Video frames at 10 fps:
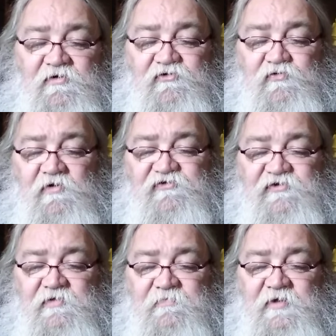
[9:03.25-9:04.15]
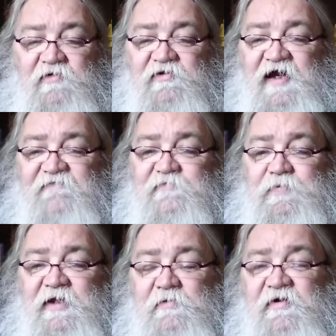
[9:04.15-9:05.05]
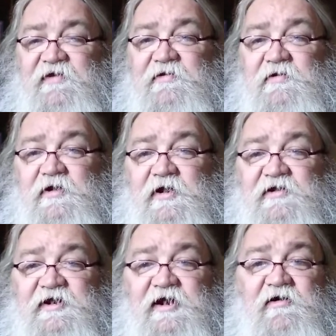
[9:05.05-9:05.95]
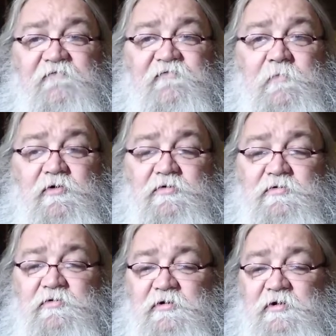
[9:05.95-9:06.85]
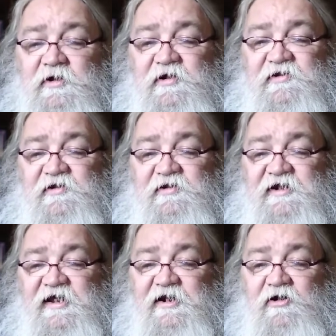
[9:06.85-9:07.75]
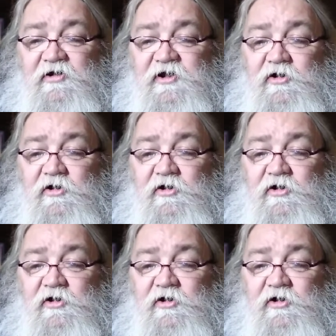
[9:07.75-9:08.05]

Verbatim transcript: of those ones that you know you have to play with to get comfortable to, to get it uh, to